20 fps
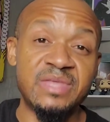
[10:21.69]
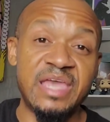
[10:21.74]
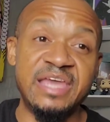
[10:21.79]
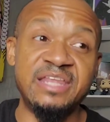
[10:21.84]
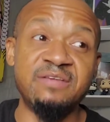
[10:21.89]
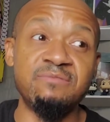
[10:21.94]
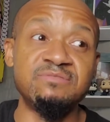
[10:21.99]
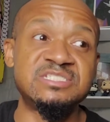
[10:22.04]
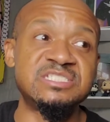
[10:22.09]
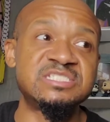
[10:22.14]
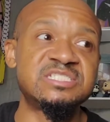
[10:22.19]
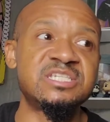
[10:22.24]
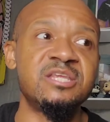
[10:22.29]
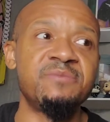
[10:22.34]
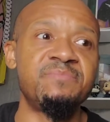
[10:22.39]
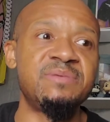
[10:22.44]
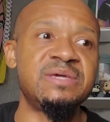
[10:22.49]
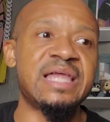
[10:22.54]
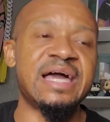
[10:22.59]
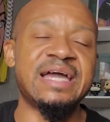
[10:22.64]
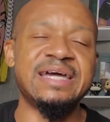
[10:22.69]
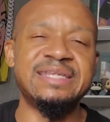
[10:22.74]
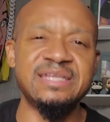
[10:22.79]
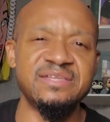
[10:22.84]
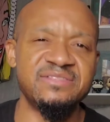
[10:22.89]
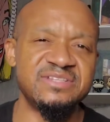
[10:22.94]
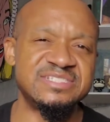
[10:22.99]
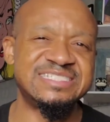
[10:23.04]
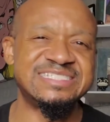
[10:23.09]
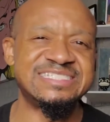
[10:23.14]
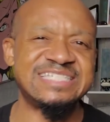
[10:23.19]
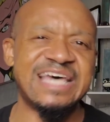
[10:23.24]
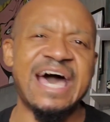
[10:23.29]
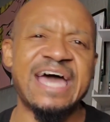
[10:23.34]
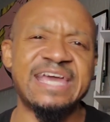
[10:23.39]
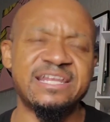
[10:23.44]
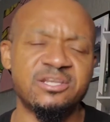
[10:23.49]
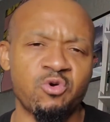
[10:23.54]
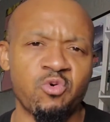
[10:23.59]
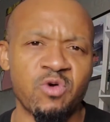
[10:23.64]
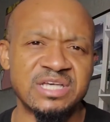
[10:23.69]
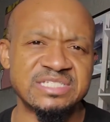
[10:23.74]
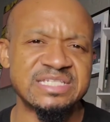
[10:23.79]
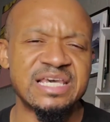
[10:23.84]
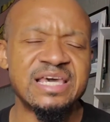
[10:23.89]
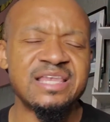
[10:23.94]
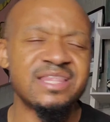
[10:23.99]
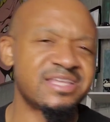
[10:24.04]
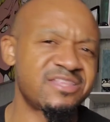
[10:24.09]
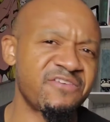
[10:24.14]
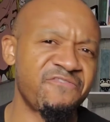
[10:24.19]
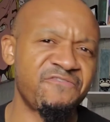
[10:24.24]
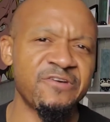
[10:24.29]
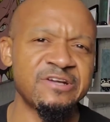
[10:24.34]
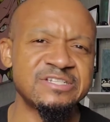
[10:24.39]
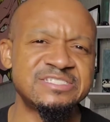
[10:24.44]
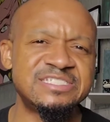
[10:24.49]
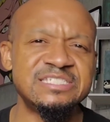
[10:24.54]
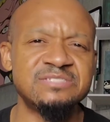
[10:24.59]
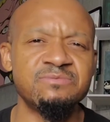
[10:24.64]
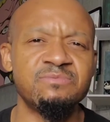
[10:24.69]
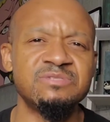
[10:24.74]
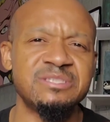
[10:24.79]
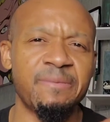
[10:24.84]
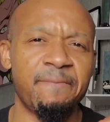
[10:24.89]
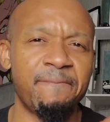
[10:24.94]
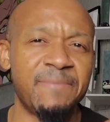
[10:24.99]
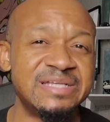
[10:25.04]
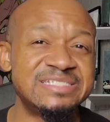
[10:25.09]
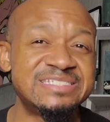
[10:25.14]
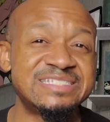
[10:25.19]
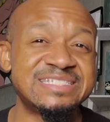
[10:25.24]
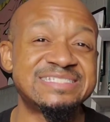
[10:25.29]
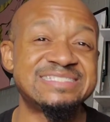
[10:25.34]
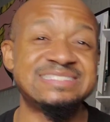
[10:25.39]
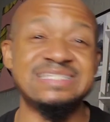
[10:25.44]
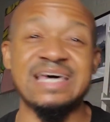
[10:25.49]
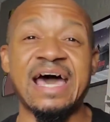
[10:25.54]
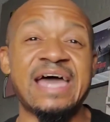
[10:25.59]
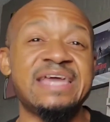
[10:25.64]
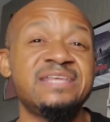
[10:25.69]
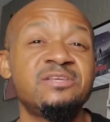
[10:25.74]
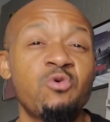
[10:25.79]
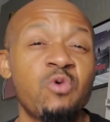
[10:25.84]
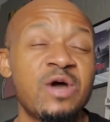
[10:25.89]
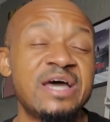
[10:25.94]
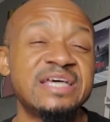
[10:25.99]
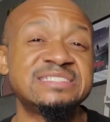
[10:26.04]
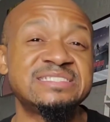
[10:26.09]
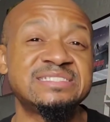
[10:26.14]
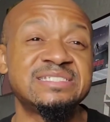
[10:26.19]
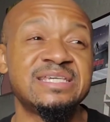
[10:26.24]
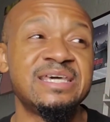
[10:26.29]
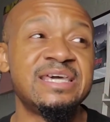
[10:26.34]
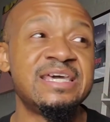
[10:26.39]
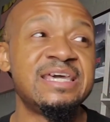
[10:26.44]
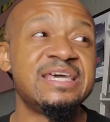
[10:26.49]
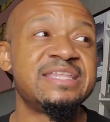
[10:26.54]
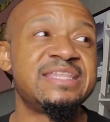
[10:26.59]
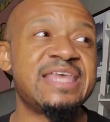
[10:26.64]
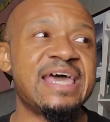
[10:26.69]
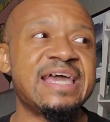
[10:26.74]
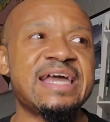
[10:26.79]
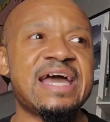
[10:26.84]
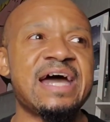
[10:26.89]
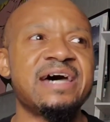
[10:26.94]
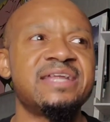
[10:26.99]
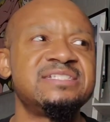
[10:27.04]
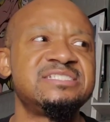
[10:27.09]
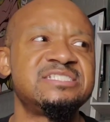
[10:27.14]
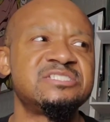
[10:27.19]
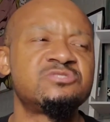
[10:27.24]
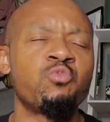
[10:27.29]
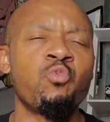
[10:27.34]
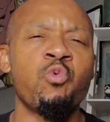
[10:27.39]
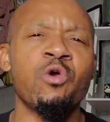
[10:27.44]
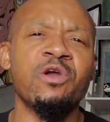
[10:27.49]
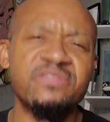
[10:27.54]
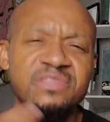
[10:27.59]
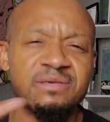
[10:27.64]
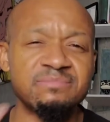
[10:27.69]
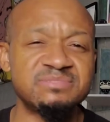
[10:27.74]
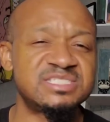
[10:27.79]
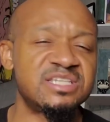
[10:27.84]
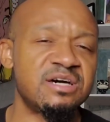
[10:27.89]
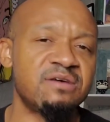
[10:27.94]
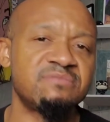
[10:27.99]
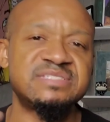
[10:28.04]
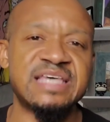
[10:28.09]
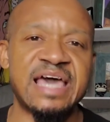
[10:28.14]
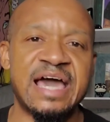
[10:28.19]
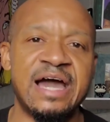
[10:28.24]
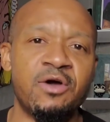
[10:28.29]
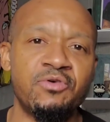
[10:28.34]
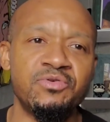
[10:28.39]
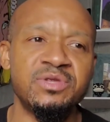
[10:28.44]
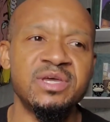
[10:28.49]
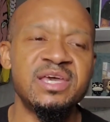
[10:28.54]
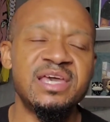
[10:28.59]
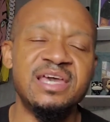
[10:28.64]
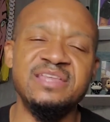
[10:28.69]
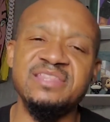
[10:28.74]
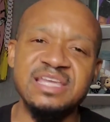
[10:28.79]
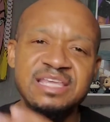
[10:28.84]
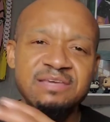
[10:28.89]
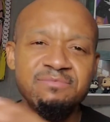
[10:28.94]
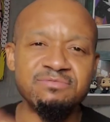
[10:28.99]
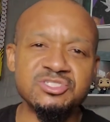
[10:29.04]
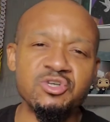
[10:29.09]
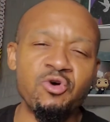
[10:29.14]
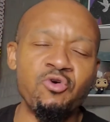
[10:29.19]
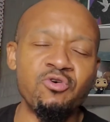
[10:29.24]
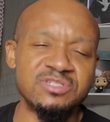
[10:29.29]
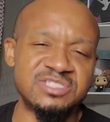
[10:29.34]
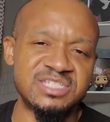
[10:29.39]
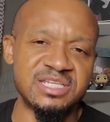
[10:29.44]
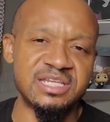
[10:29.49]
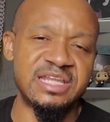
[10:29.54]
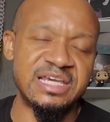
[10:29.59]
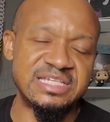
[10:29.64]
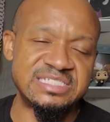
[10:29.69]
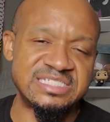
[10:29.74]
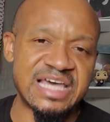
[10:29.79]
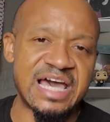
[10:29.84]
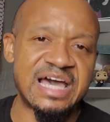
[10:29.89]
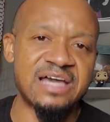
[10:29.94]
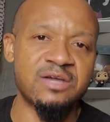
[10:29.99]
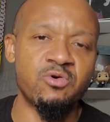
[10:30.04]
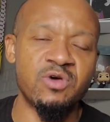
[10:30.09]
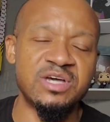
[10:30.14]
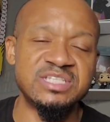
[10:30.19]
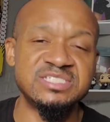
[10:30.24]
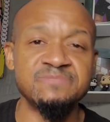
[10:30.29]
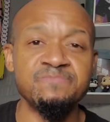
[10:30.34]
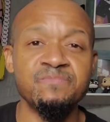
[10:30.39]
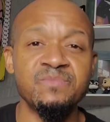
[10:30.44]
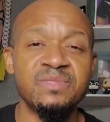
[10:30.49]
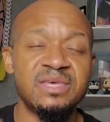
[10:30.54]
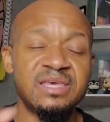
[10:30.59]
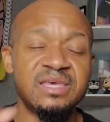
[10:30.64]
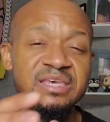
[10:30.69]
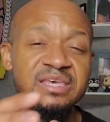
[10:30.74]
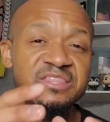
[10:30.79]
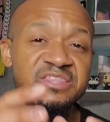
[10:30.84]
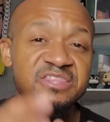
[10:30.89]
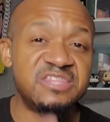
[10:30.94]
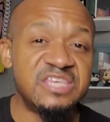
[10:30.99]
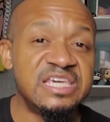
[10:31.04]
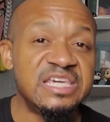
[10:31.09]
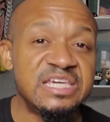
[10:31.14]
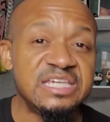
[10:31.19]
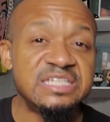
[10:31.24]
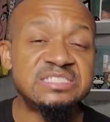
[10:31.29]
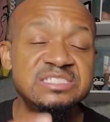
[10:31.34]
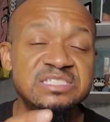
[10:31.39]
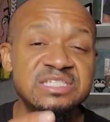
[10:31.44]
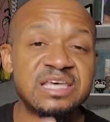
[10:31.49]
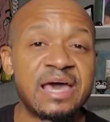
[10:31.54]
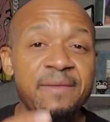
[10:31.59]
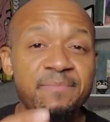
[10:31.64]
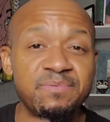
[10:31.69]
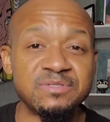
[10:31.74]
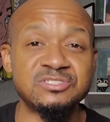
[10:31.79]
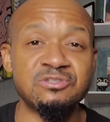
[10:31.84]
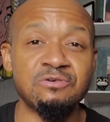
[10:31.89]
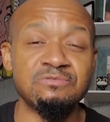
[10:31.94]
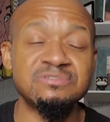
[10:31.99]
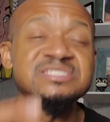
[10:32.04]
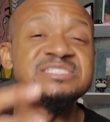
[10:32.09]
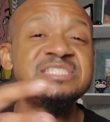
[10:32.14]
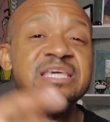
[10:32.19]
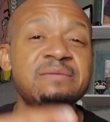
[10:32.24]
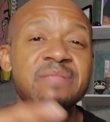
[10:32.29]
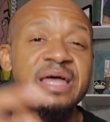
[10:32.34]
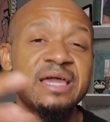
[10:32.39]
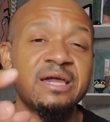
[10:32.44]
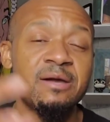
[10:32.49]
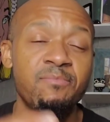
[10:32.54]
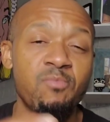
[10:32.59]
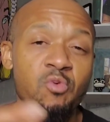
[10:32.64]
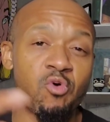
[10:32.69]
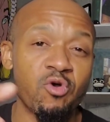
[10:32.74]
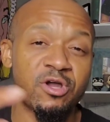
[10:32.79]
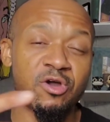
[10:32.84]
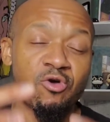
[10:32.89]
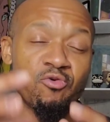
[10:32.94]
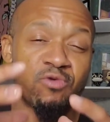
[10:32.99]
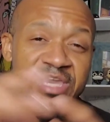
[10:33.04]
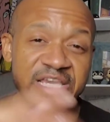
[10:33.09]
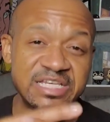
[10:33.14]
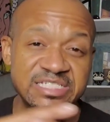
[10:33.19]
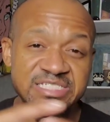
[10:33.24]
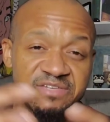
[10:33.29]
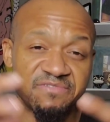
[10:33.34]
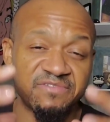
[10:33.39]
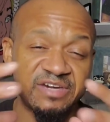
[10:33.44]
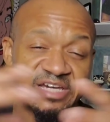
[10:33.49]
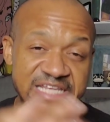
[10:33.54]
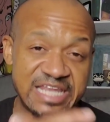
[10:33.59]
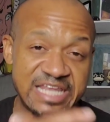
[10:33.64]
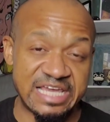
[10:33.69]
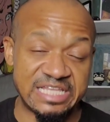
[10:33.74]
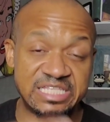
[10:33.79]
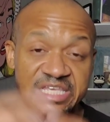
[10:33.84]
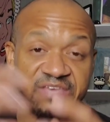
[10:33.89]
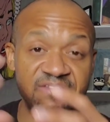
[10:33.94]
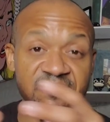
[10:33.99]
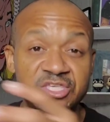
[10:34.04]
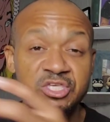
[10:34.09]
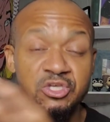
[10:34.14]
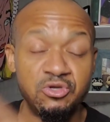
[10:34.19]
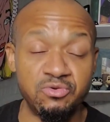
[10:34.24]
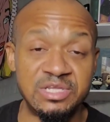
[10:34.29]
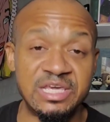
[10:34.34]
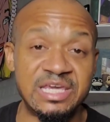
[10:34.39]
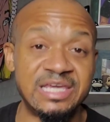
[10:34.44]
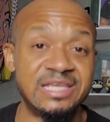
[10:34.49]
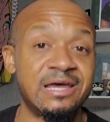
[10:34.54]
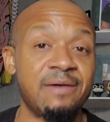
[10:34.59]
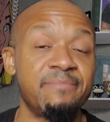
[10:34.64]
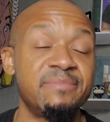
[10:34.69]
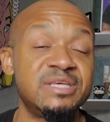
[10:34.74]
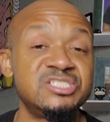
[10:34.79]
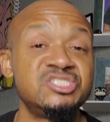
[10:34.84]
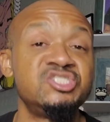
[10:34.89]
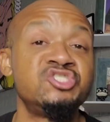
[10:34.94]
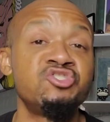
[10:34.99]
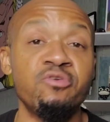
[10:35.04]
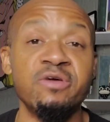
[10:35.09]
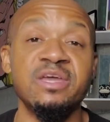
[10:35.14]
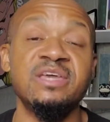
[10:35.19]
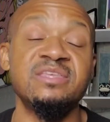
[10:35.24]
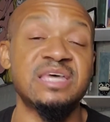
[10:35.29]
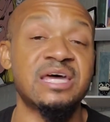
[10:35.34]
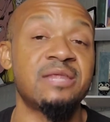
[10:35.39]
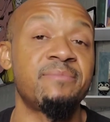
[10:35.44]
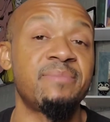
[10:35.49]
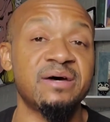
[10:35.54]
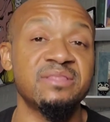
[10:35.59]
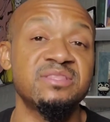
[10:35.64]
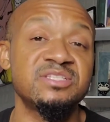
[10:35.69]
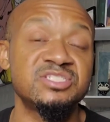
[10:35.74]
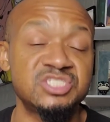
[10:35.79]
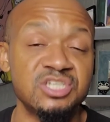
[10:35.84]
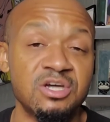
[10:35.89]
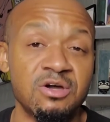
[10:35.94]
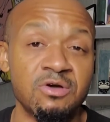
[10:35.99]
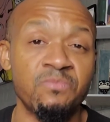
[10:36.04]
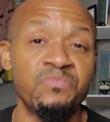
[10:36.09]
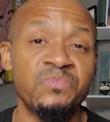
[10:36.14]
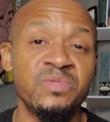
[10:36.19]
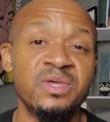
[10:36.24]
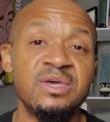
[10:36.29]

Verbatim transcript: And it was just going to be like another side quest. Like the first season was a bunch of side quests that kind of just worked themselves out. And then he was on to the next side quest these episodes seem like a more cohesive, connected unit, and I'm enjoying that about the show.